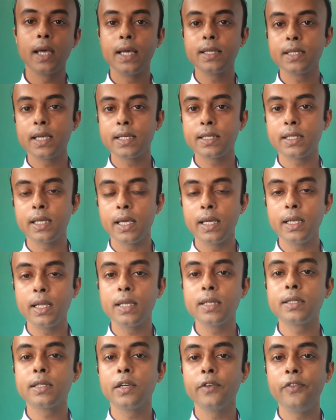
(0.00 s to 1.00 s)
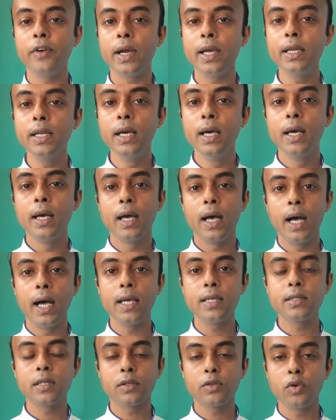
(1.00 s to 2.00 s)
as I said, is defined
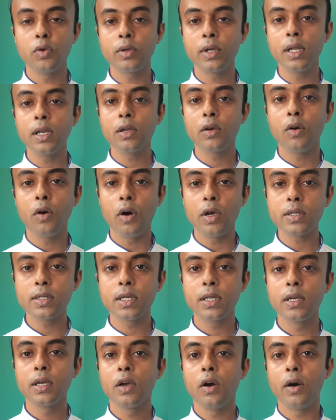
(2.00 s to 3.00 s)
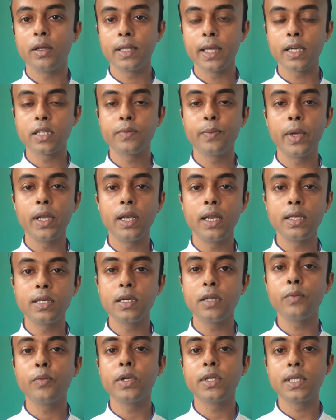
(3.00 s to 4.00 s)
as the total cost or the
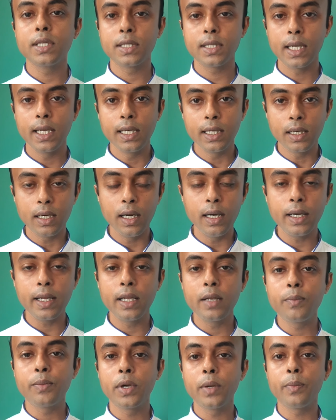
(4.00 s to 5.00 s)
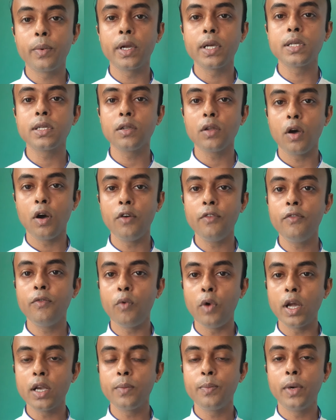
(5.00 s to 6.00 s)
expenditure which is incurred in preparation of
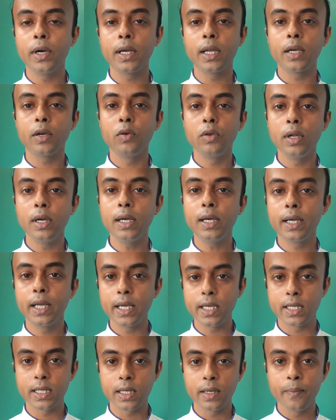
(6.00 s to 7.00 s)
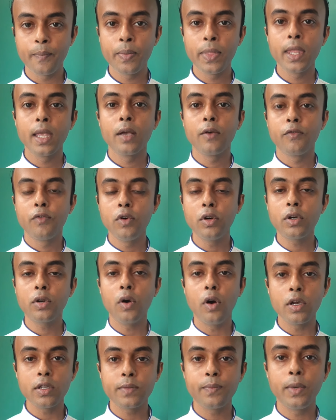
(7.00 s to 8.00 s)
one particular dish. Food
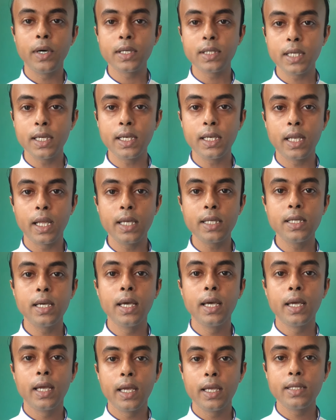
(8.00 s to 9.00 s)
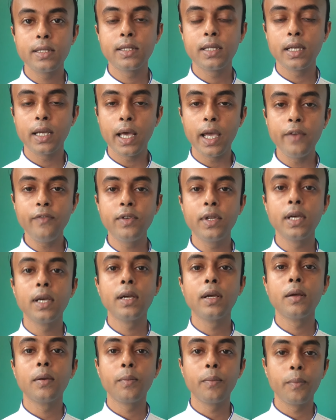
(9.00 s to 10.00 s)
cost percentage is derived
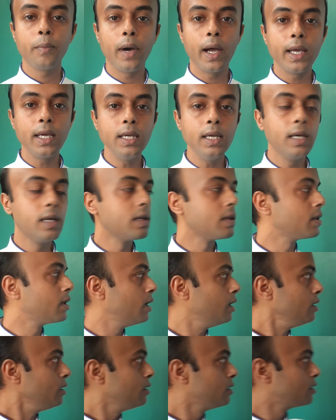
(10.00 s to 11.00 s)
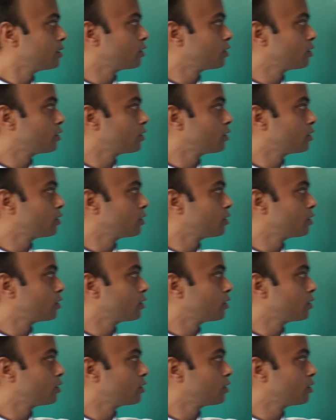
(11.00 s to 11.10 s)
by the